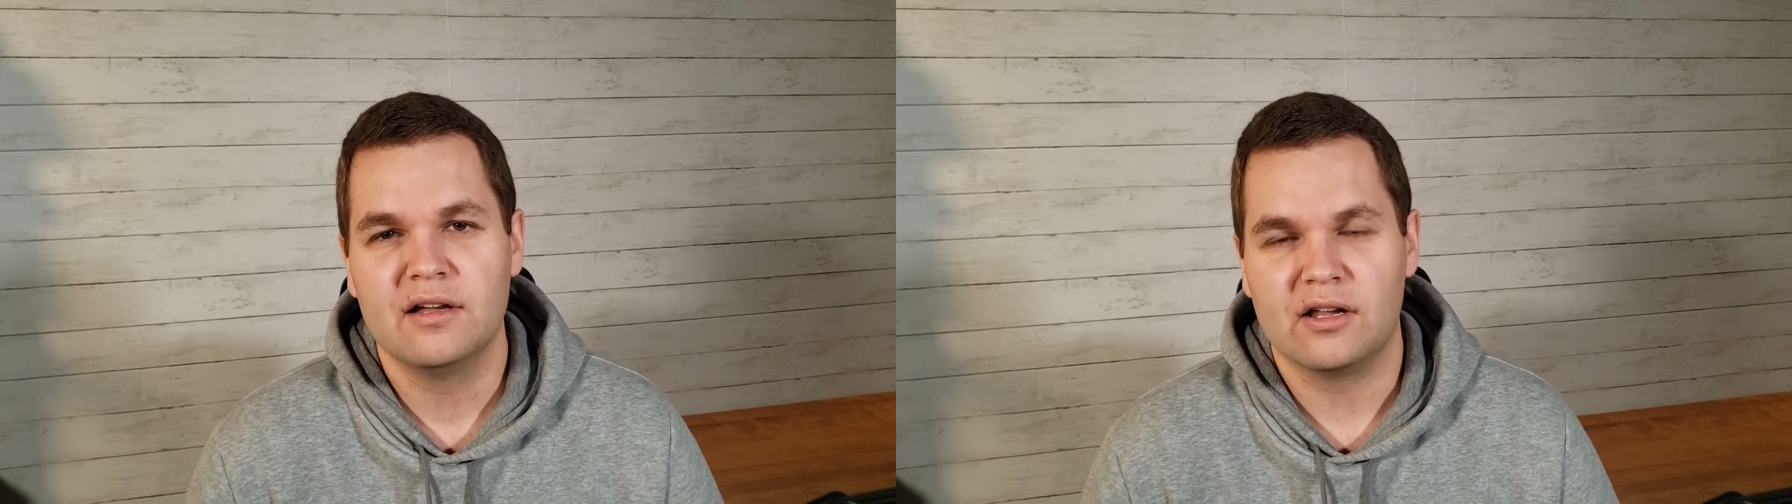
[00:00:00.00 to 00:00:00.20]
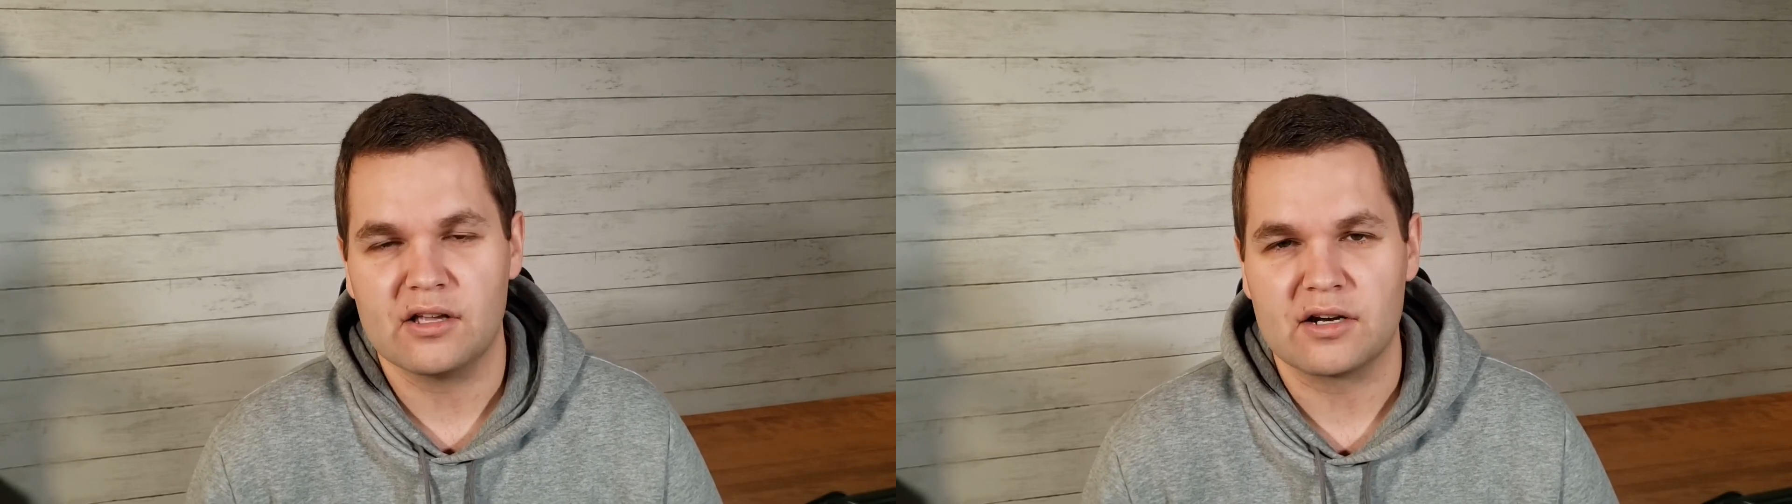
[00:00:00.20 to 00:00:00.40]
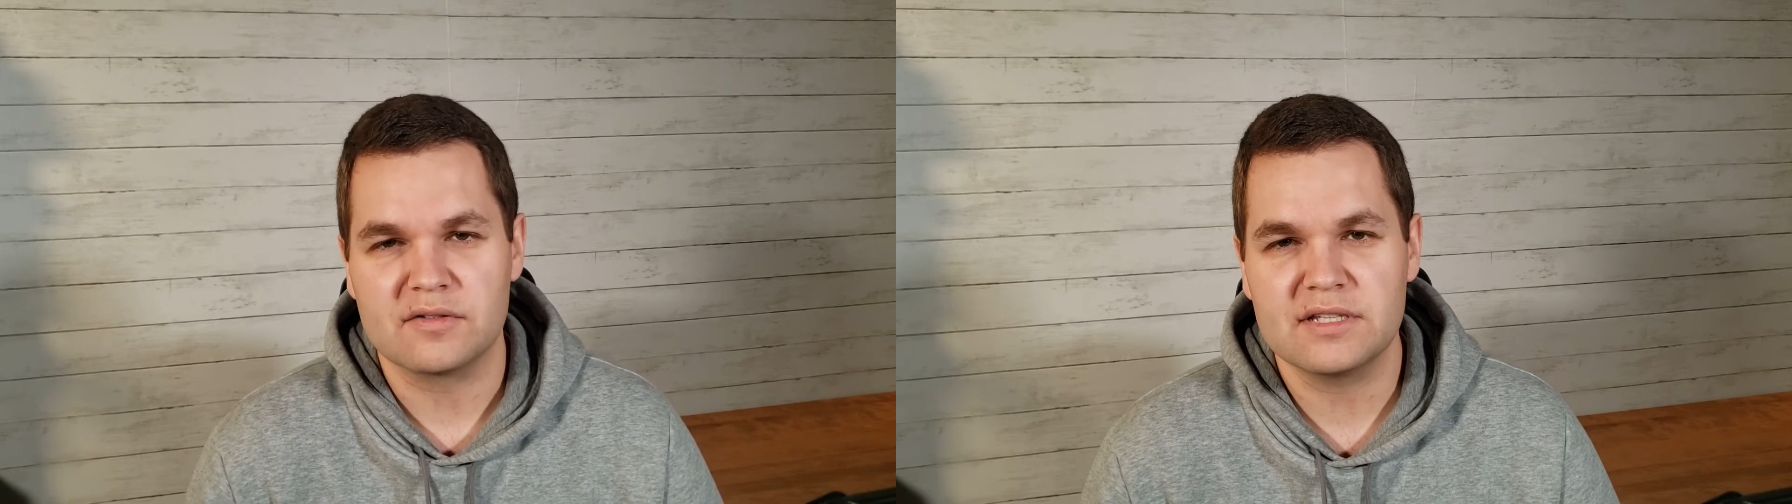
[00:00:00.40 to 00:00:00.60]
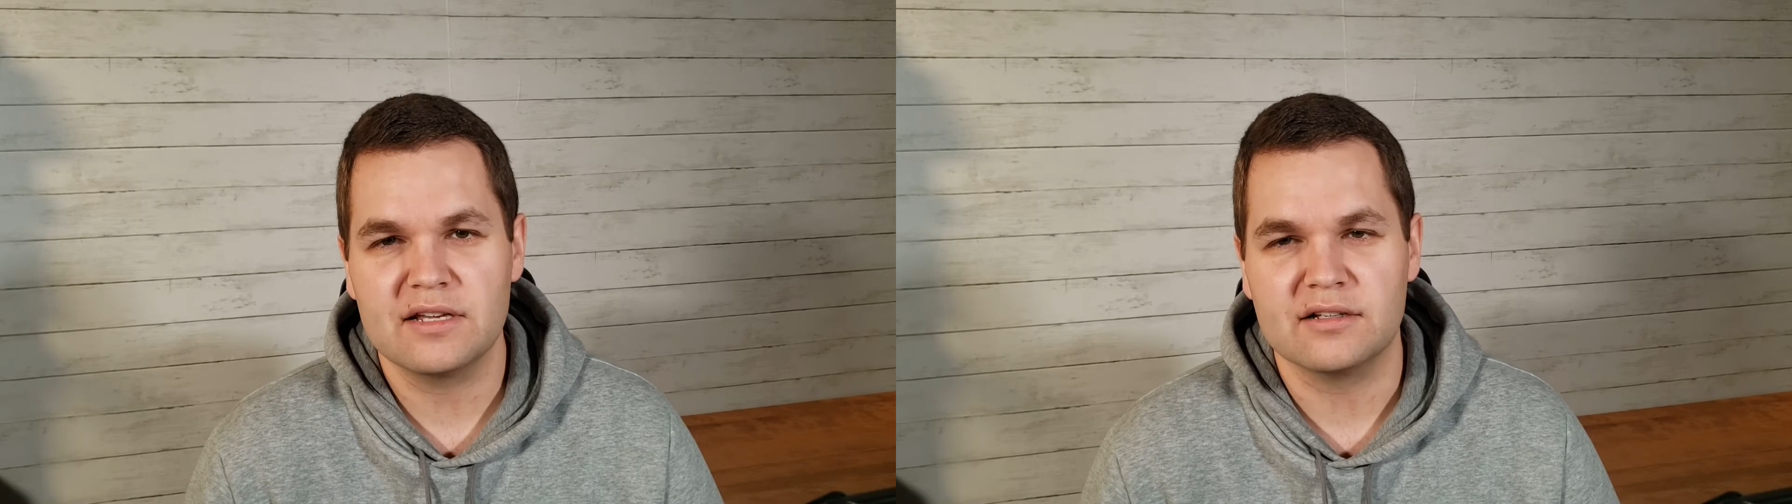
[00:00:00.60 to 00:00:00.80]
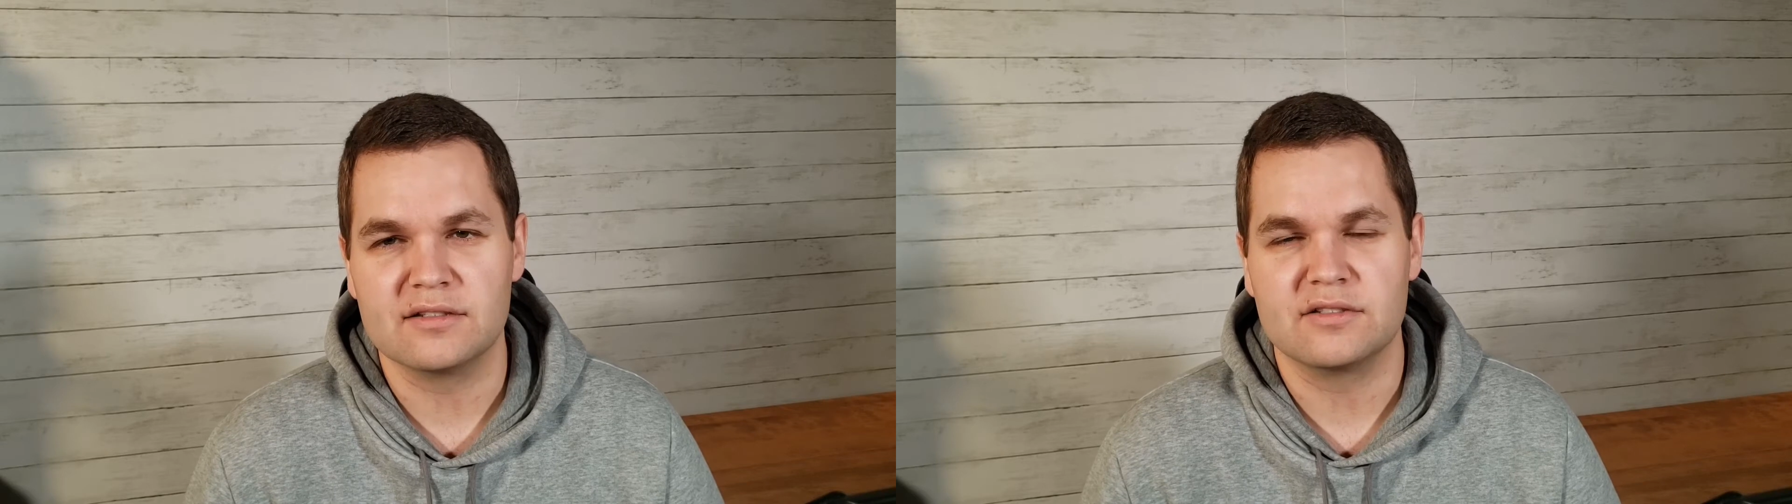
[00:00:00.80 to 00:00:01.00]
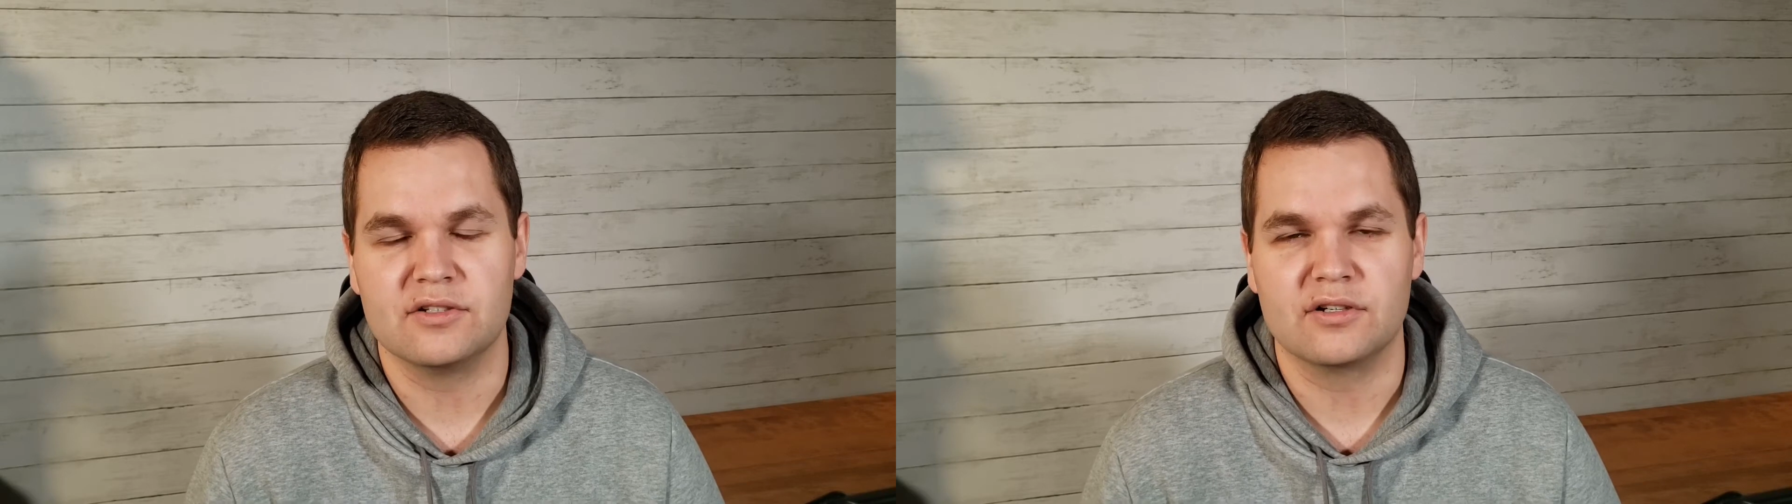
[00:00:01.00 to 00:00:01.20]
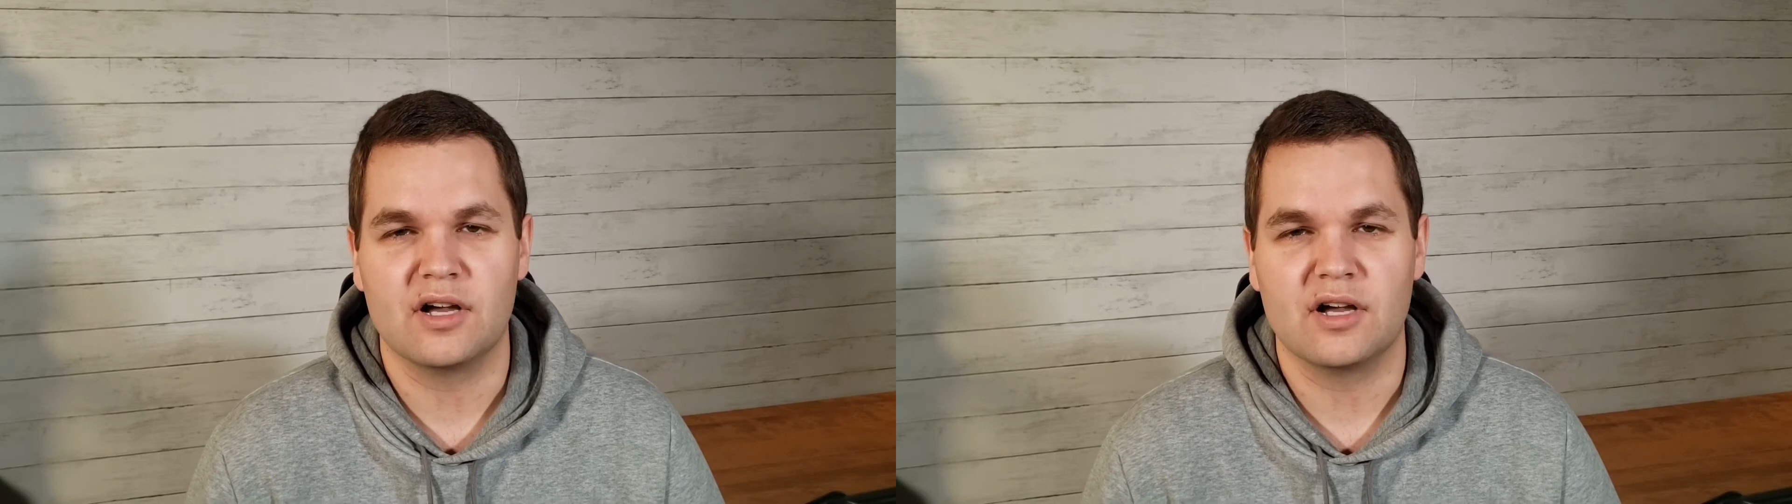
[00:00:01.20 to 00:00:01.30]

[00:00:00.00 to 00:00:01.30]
a lot of sales, you're